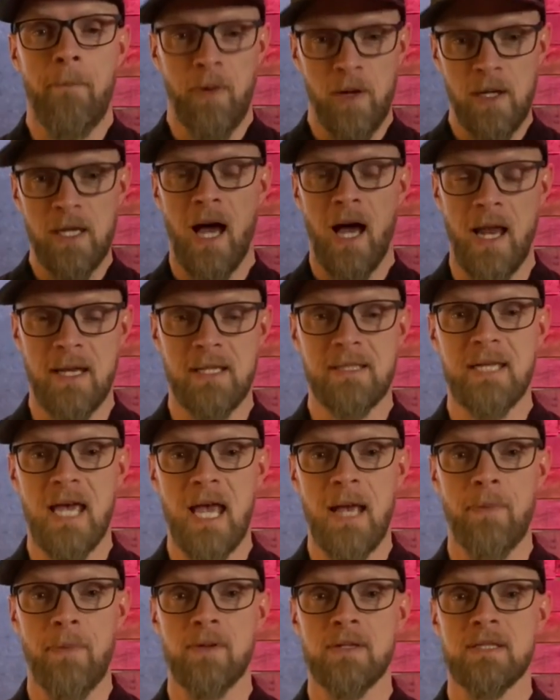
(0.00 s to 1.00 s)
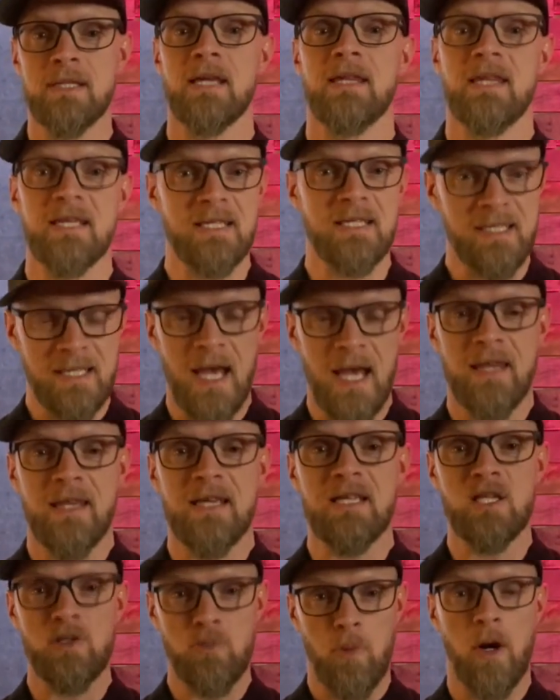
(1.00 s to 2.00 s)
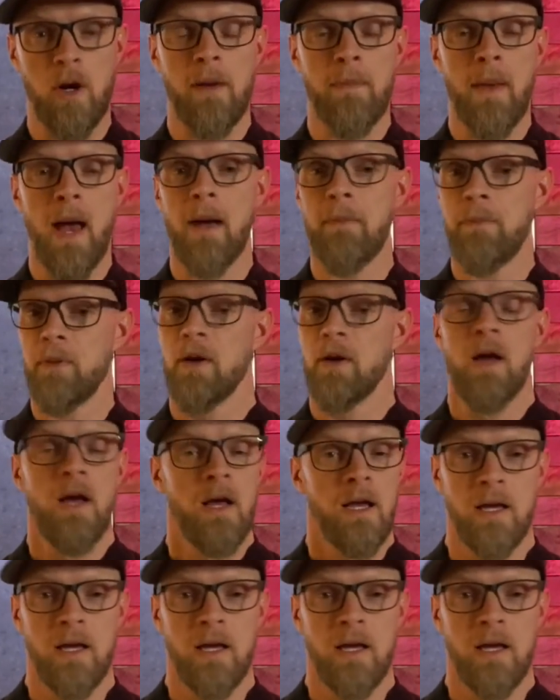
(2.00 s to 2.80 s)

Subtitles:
Put it on the table and say, this is it. This is where I'm at. Put